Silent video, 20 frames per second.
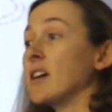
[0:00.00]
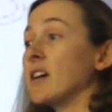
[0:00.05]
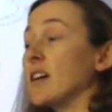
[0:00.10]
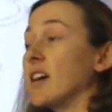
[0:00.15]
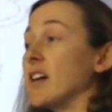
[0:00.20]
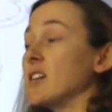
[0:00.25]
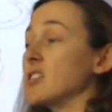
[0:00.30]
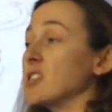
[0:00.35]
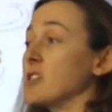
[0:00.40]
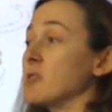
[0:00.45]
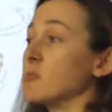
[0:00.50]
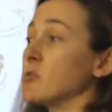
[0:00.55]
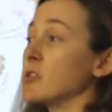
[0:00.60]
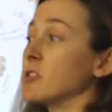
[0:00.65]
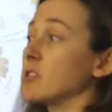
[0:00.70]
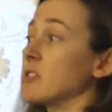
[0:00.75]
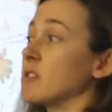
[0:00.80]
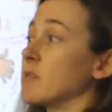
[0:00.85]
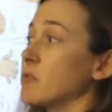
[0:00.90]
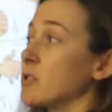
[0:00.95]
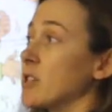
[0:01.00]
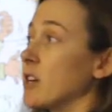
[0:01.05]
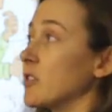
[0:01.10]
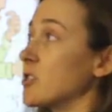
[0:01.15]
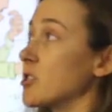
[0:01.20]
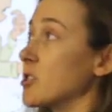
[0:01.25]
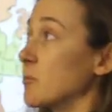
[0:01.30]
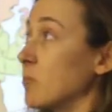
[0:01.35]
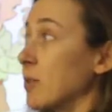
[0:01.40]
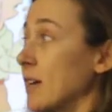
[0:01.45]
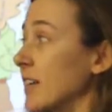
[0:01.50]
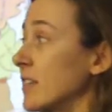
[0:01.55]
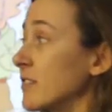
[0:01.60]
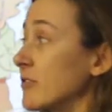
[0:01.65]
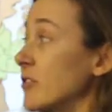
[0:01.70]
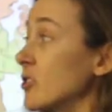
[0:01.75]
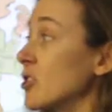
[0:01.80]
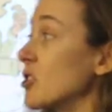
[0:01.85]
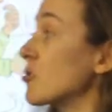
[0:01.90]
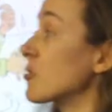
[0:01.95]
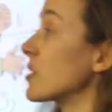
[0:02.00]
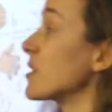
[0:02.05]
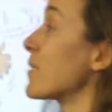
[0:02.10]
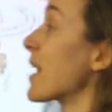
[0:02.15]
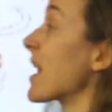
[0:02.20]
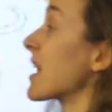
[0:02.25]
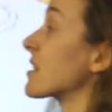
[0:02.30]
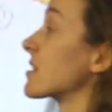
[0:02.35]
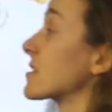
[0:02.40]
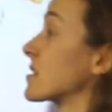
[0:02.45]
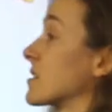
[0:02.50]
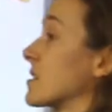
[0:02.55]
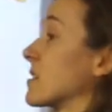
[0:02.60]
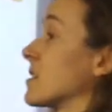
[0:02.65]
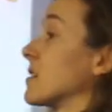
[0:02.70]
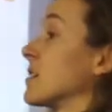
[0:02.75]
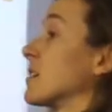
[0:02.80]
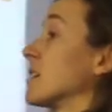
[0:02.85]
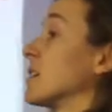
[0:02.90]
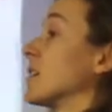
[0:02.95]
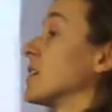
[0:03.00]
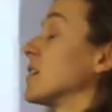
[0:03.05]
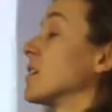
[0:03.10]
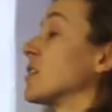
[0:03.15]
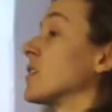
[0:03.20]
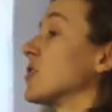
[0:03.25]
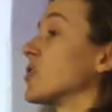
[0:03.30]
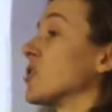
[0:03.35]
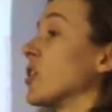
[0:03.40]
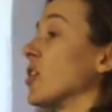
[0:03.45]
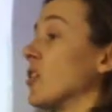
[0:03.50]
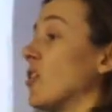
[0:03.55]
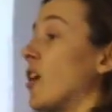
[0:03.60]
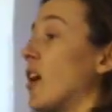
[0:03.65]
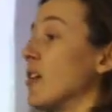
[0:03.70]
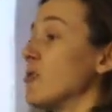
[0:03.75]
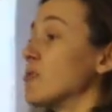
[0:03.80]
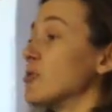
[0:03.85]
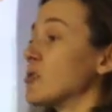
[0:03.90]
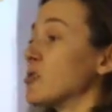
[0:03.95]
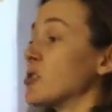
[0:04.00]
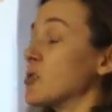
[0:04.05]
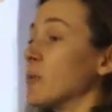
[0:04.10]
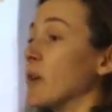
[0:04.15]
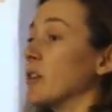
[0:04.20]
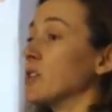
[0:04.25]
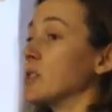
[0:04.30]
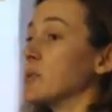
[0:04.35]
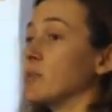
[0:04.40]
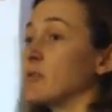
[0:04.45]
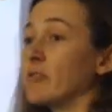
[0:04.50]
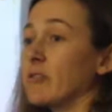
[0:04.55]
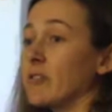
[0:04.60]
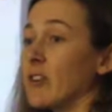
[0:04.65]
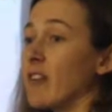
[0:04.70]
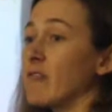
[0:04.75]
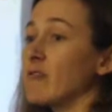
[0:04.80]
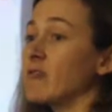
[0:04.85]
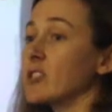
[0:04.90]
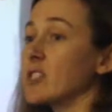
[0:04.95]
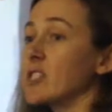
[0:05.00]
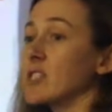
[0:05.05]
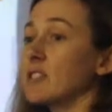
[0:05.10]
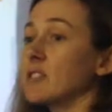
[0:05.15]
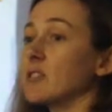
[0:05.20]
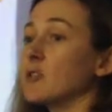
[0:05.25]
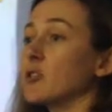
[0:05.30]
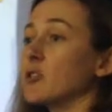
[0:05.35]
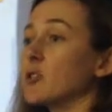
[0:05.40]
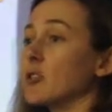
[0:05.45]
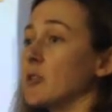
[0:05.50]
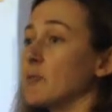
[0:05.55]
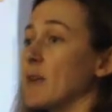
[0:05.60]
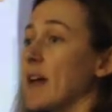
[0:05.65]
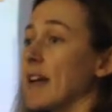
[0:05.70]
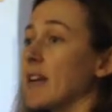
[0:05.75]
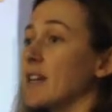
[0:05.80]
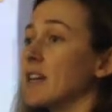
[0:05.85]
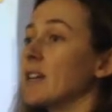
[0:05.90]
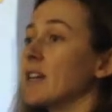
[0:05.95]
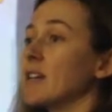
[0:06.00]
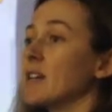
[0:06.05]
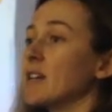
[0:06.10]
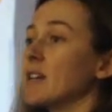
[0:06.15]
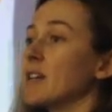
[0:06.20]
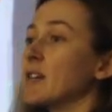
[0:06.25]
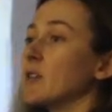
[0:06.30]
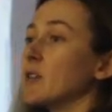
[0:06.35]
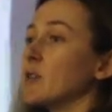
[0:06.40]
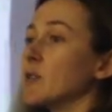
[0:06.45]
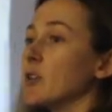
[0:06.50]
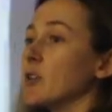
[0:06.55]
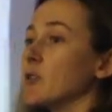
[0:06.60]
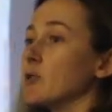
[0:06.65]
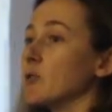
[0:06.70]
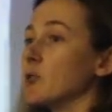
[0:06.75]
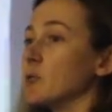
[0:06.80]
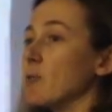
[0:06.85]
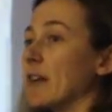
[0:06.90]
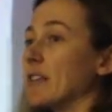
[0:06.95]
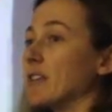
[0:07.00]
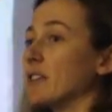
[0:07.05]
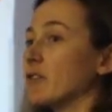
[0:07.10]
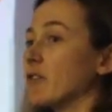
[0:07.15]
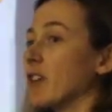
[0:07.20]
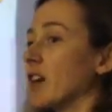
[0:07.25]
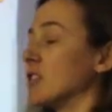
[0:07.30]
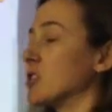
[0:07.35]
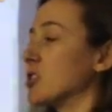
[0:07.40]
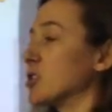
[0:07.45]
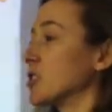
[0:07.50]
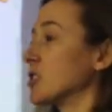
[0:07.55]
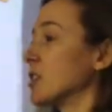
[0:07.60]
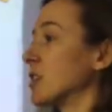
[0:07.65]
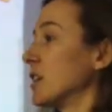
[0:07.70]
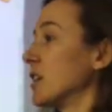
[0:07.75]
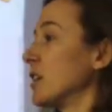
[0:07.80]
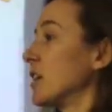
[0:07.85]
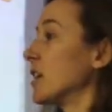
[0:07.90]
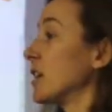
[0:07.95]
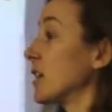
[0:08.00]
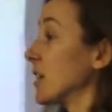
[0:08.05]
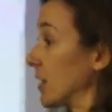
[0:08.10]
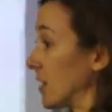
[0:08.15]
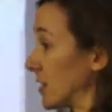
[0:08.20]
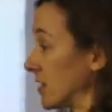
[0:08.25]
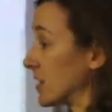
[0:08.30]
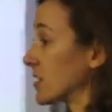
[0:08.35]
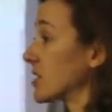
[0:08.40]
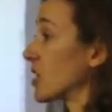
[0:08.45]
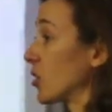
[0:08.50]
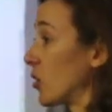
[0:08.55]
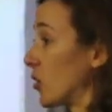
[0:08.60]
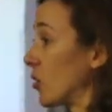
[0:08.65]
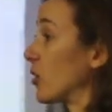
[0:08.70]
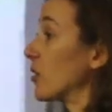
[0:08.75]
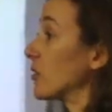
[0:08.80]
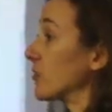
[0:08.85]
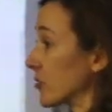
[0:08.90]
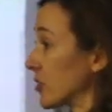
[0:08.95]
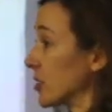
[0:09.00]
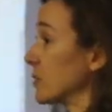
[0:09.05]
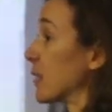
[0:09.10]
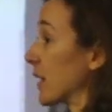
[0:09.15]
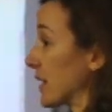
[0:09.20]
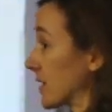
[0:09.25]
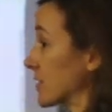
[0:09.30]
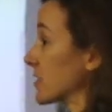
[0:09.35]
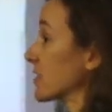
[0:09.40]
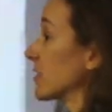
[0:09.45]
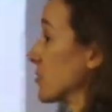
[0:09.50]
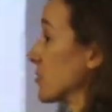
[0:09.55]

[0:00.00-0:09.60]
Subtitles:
and I actually was the production planner for cream eggs. So I was responsible for every single cream egg that was manufactured, and there's a lot of cream eggs